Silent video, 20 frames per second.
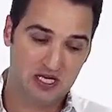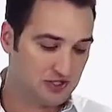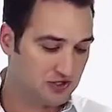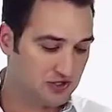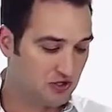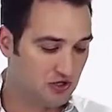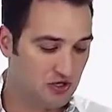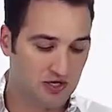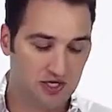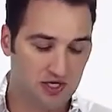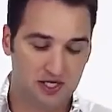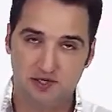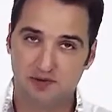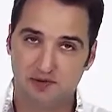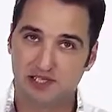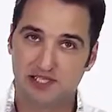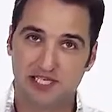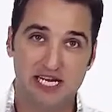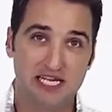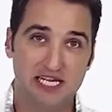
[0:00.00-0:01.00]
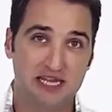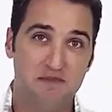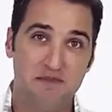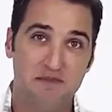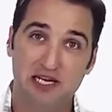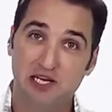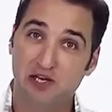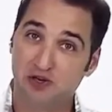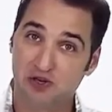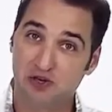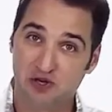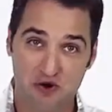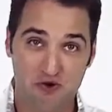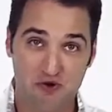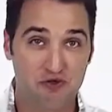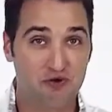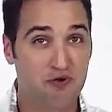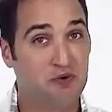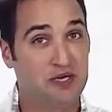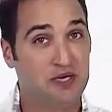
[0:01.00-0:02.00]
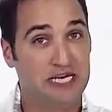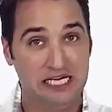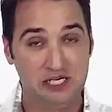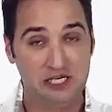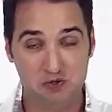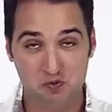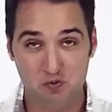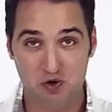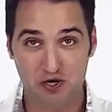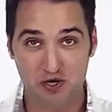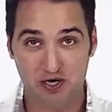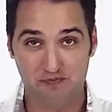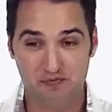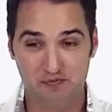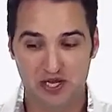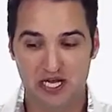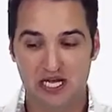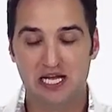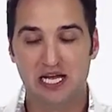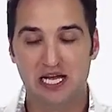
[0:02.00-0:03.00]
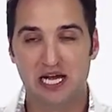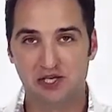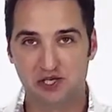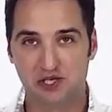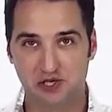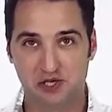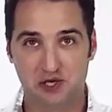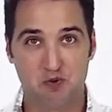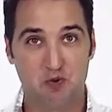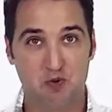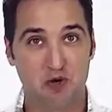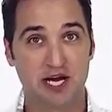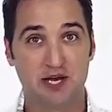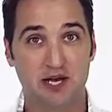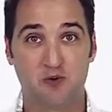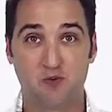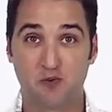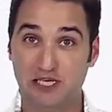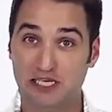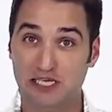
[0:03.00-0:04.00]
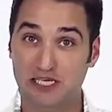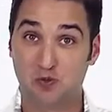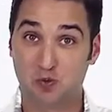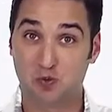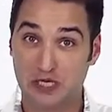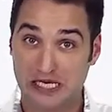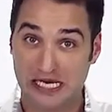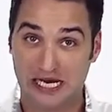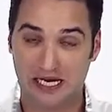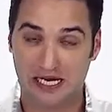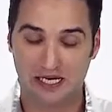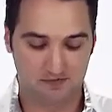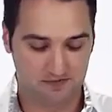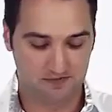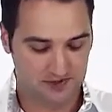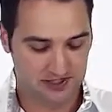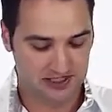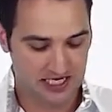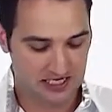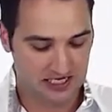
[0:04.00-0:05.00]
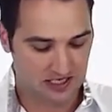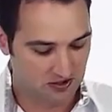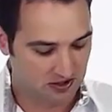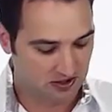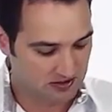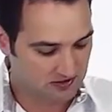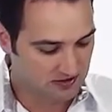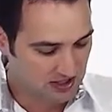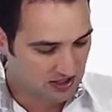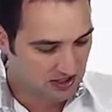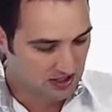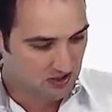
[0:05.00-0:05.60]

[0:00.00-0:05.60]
So all I'm going to do is take the meter, go through each one, and show you what kind of readings we're getting. Let's take a look.